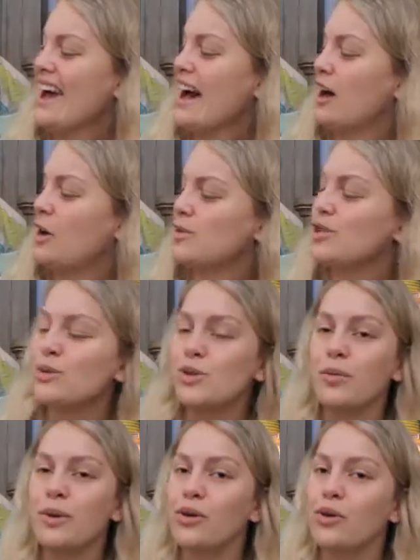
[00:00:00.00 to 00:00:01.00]
Um, so
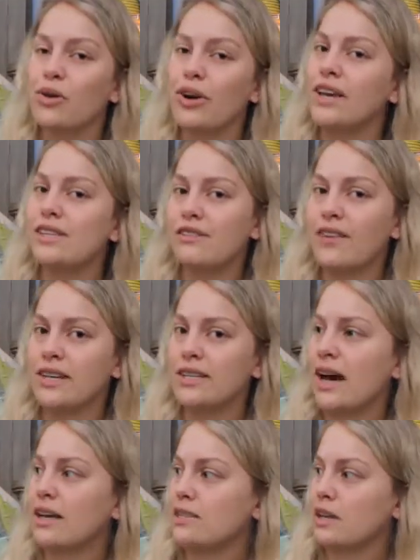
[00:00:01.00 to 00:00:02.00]
Soap & Glory is a
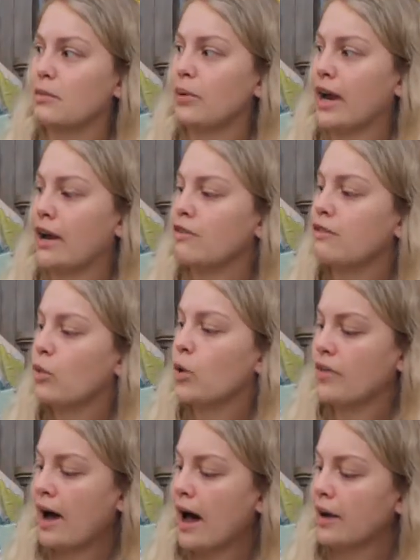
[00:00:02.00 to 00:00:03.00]
fantastic brand for
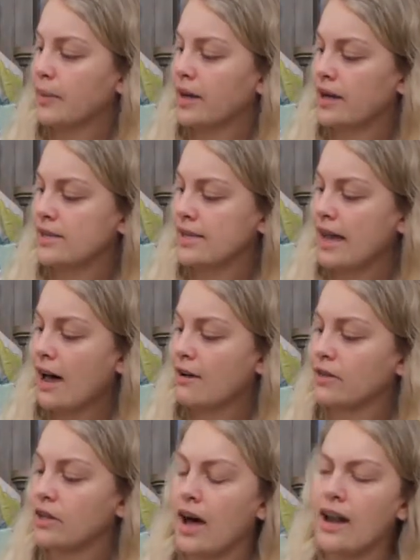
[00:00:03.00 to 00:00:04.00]
that because they have
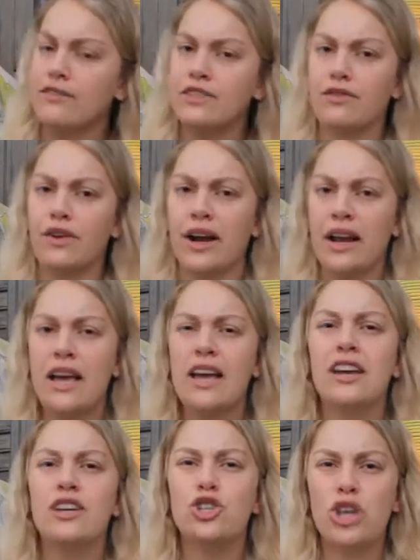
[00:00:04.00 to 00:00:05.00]
a lot of different
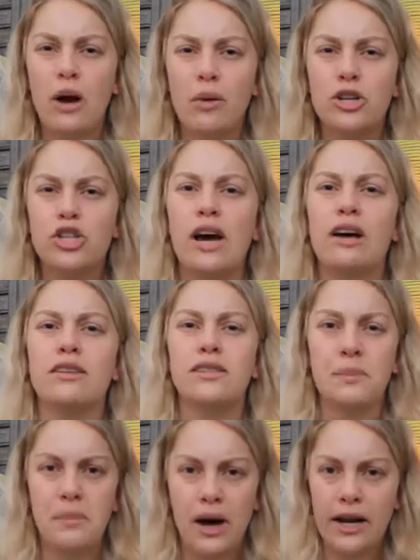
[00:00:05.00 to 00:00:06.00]
shower gels
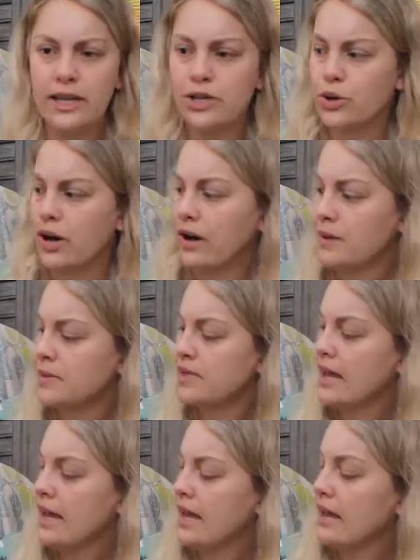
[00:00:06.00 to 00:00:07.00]
and body scrubs.
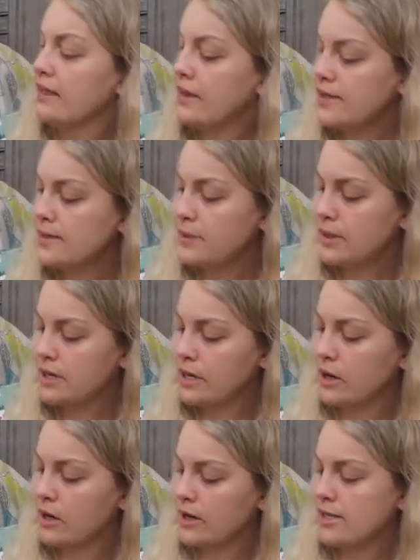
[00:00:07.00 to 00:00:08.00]
This
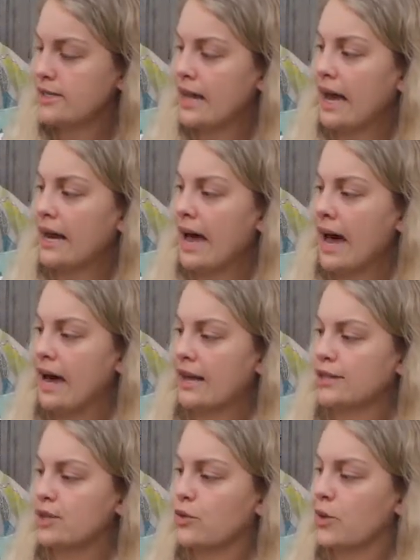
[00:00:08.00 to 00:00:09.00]
particular set
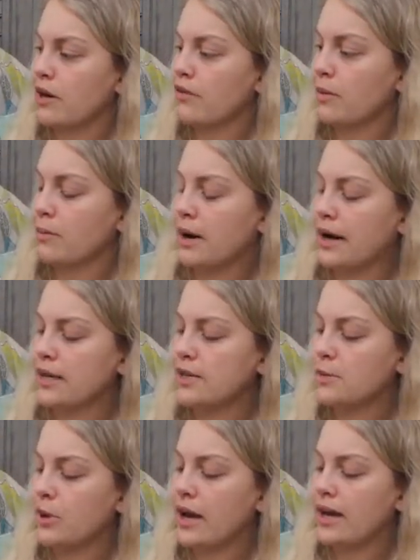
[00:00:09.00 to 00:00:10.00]
has three different body
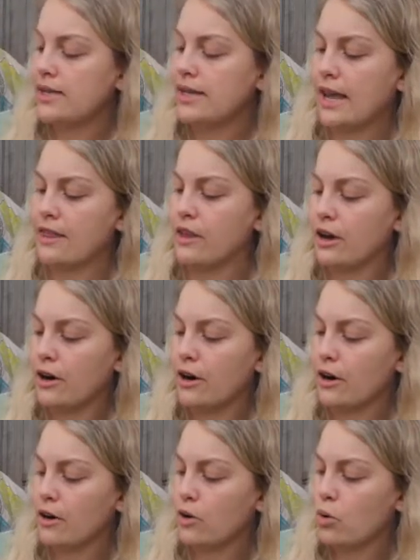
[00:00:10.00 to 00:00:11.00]
sprays and
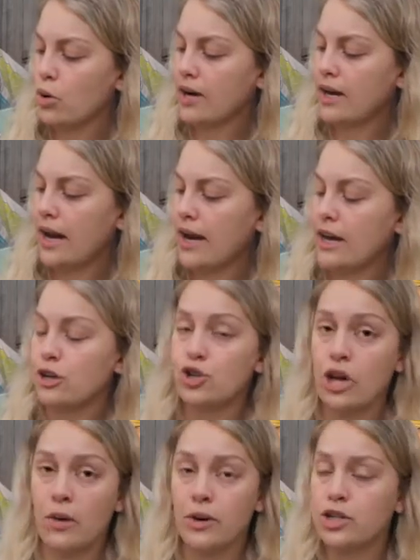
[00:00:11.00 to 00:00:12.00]
their coordinating
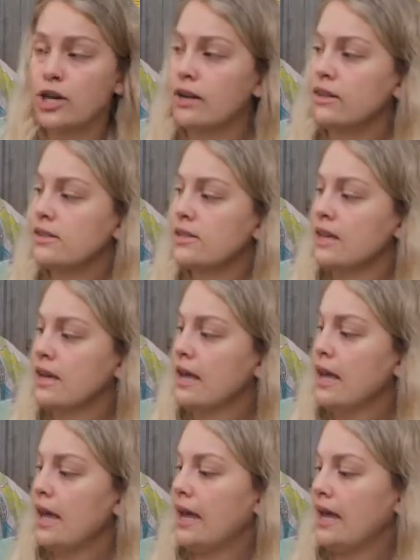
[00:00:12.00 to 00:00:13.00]
shower gels
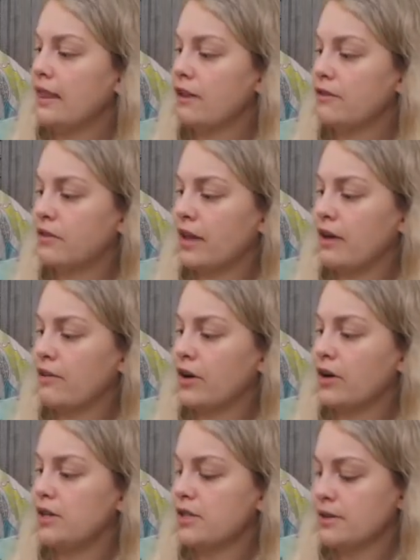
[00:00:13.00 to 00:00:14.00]
in the
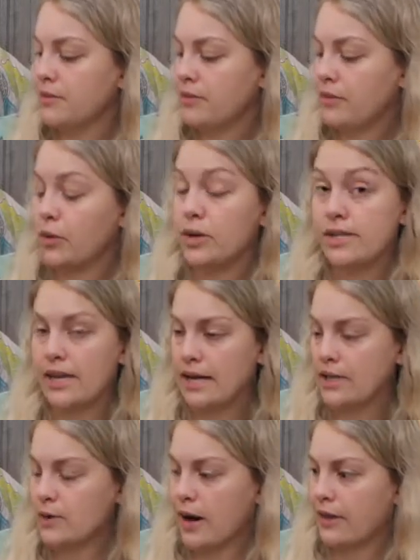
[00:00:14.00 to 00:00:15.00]
flavors or
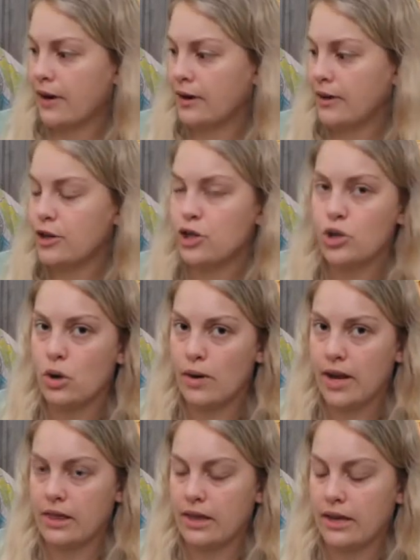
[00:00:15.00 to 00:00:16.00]
scents rather because you don't
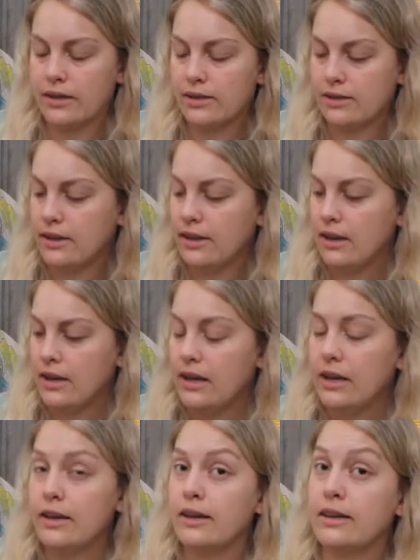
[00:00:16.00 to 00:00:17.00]
eat this
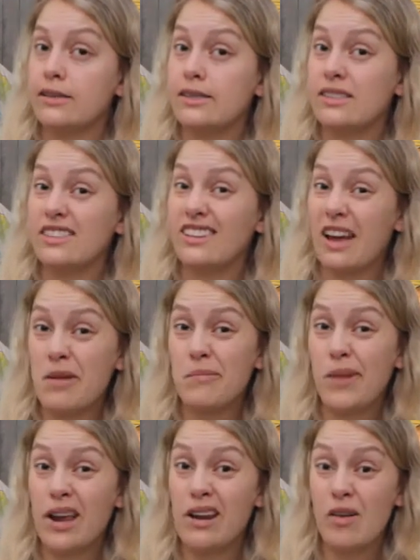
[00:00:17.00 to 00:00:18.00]
because that
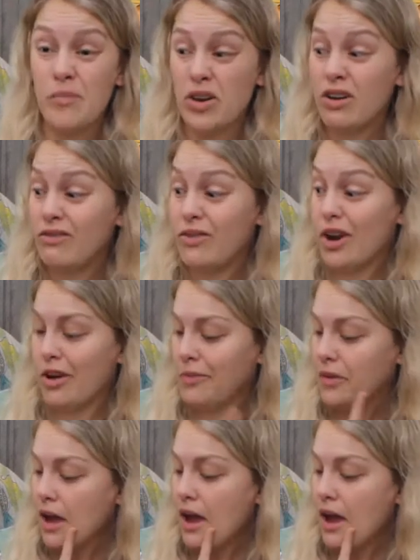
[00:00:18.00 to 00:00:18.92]
might not be good for you.